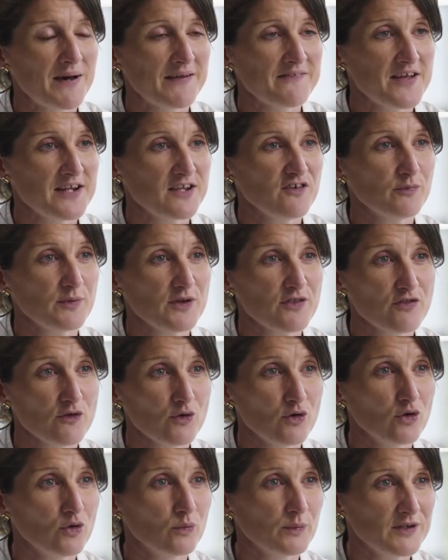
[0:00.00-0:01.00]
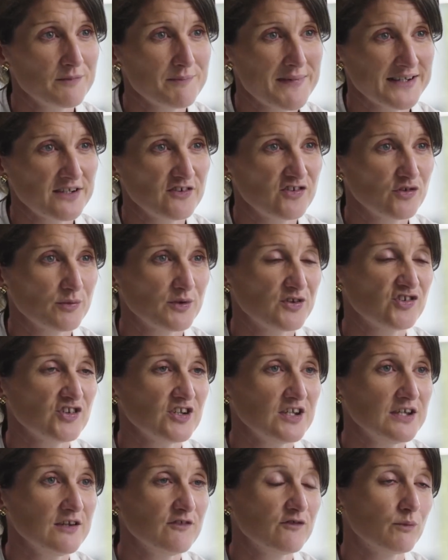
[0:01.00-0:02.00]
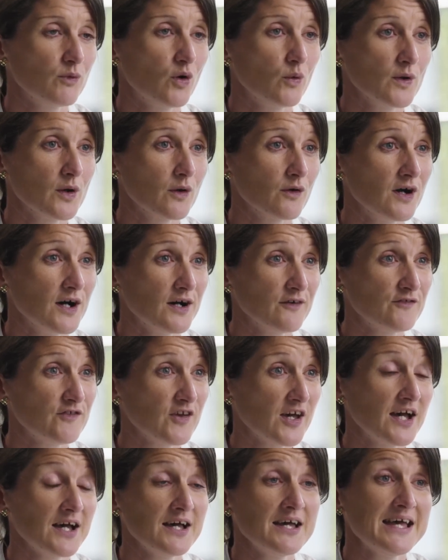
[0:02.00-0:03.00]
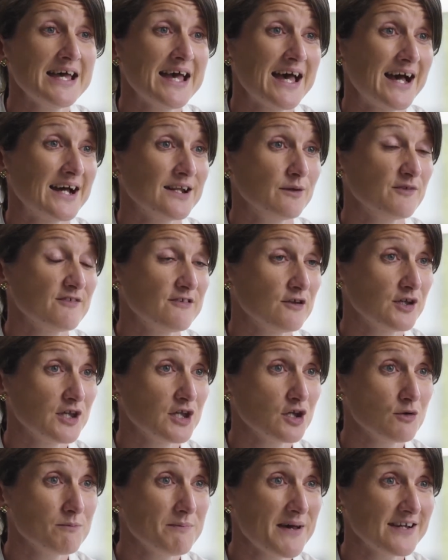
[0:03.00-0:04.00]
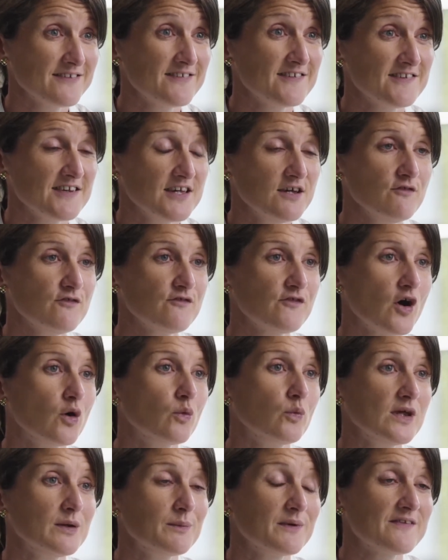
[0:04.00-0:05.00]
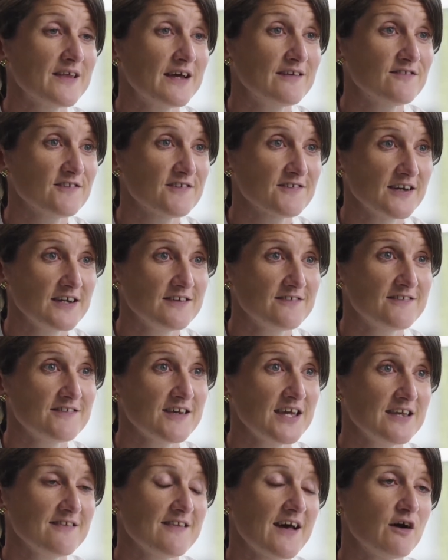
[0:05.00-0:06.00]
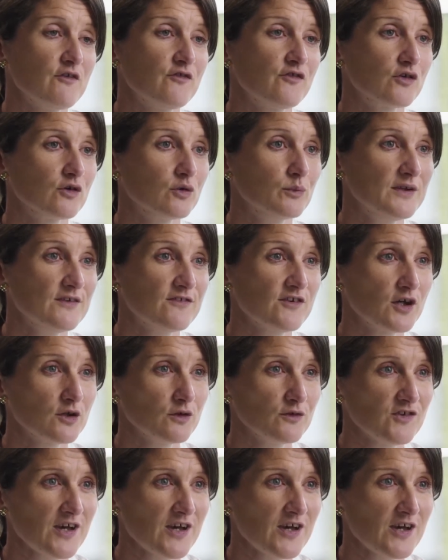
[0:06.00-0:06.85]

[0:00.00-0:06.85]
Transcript: And then if we thought we'd managed to achieve what we were after and it was looking competitive, we would then decide to take that for a wind tunnel